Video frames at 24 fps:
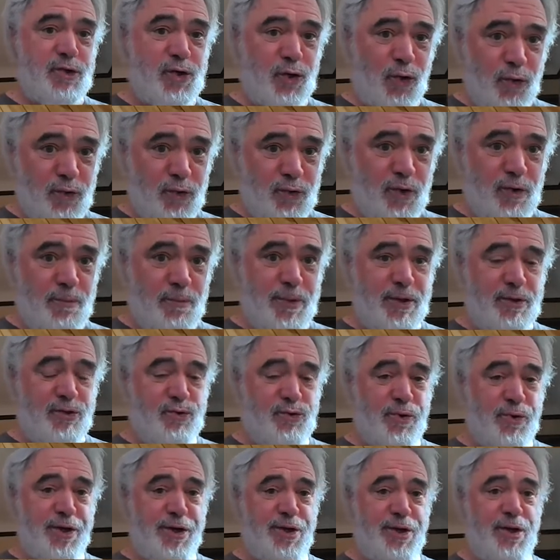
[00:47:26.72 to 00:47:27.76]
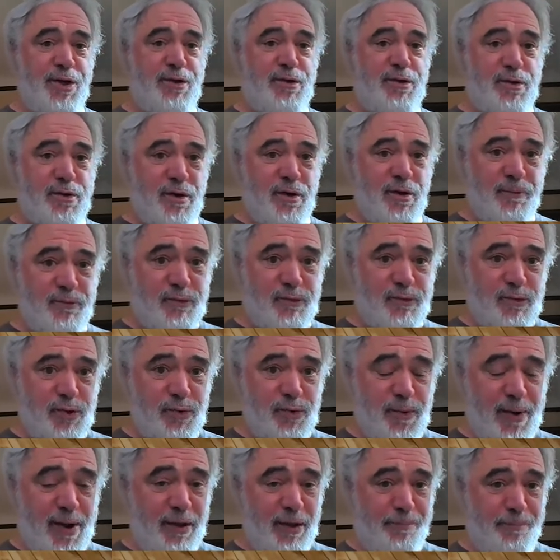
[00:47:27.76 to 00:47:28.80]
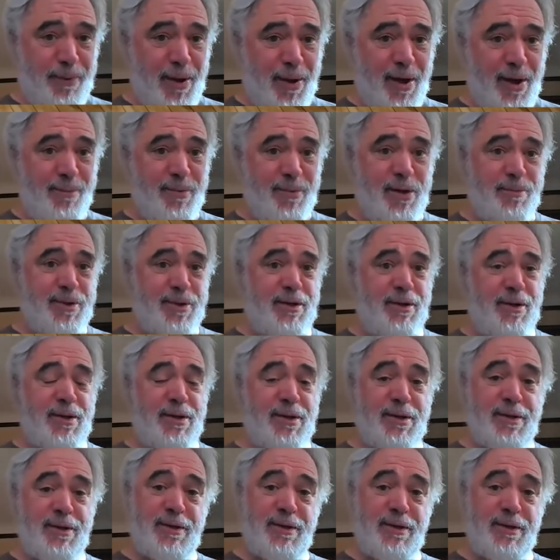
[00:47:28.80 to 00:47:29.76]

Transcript: children are being treated to, to Alabama. I mean,